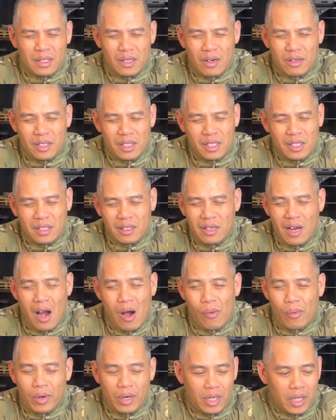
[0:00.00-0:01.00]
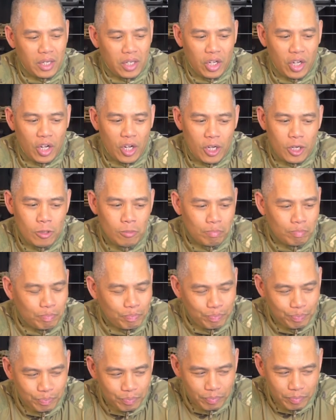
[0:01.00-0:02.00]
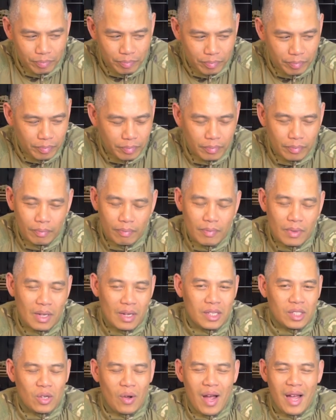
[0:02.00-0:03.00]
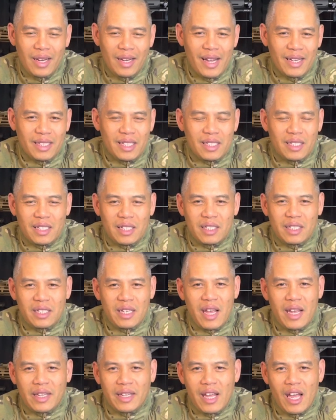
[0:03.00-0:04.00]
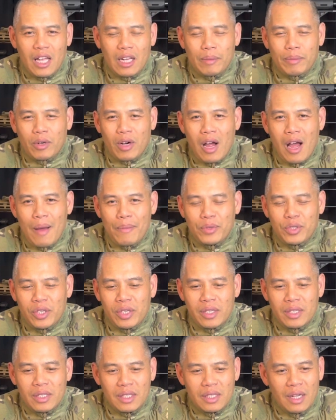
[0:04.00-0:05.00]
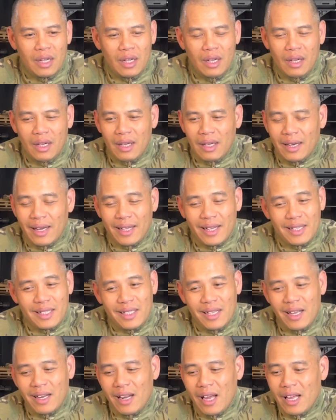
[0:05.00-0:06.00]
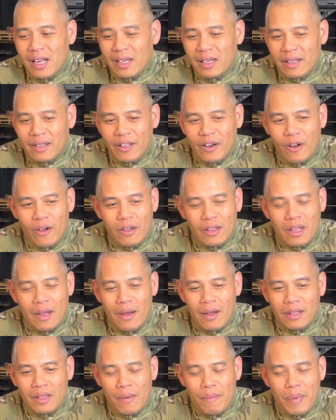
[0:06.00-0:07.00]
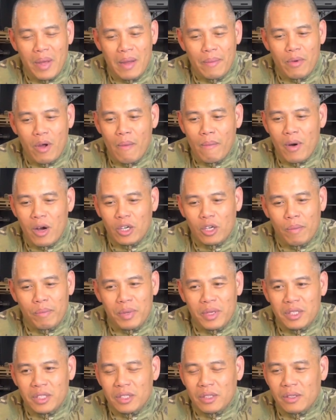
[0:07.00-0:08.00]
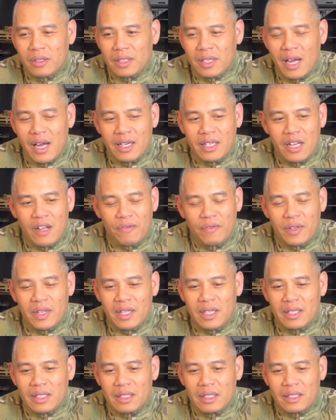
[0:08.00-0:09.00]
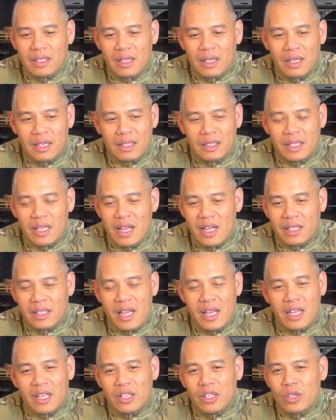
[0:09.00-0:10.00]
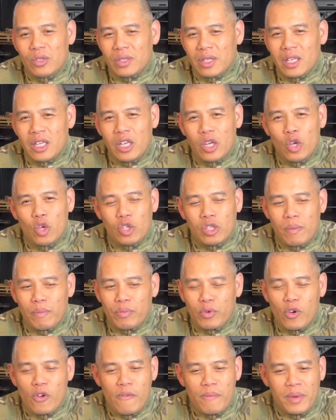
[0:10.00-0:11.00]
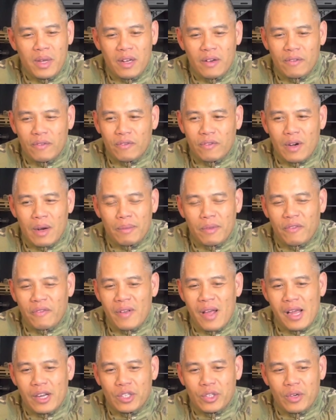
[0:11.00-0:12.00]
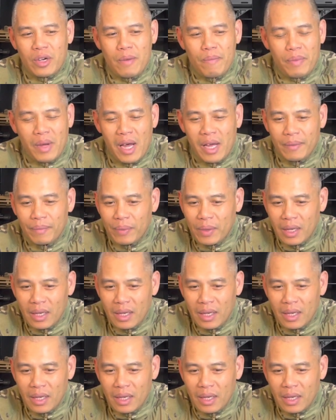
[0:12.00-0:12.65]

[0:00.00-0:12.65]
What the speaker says: are just not really good. So I like the .68 caliber options. Like I said, the paintball marker pistols, I definitely think they can use a huge improvement from the factory, but